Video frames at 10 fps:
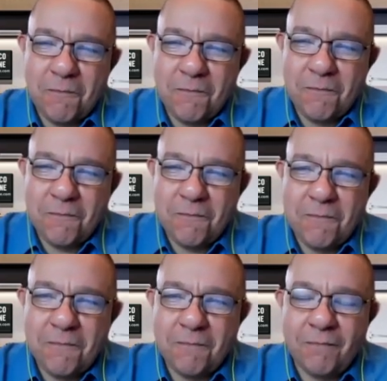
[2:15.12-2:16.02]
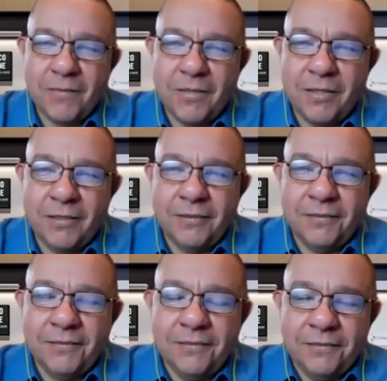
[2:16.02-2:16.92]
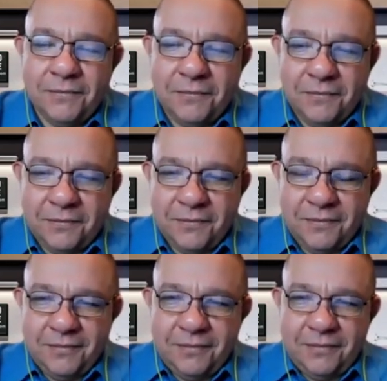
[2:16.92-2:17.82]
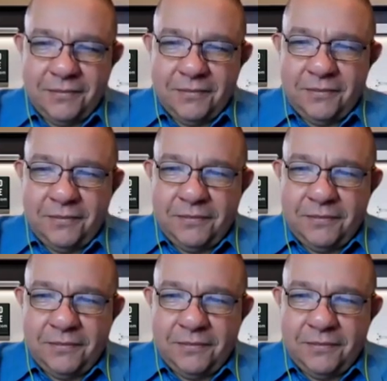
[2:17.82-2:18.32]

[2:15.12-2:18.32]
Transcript: No words are spoken by the person on screen.